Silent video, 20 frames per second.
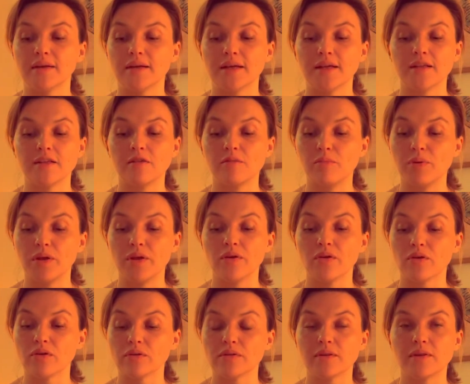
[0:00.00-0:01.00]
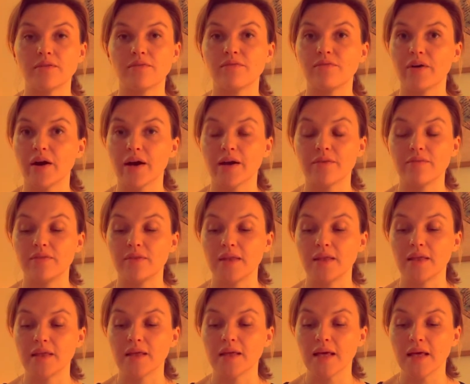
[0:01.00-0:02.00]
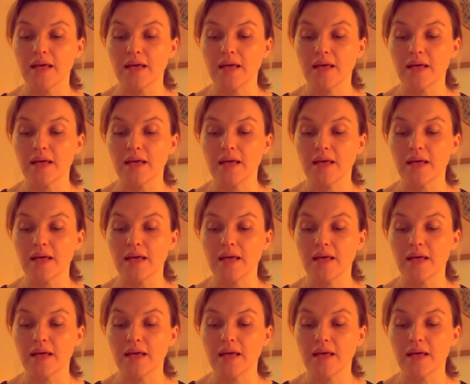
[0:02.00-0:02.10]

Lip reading: it's beyond the 5D.